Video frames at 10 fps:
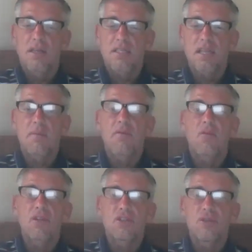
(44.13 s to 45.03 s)
some of
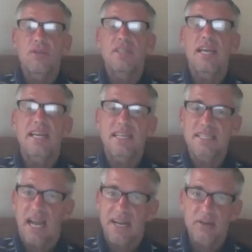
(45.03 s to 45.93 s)
what you would take an
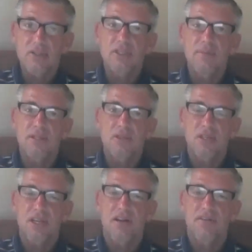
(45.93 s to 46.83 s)
entire semester
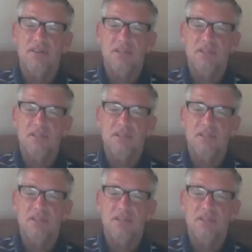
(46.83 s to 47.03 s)
to cover.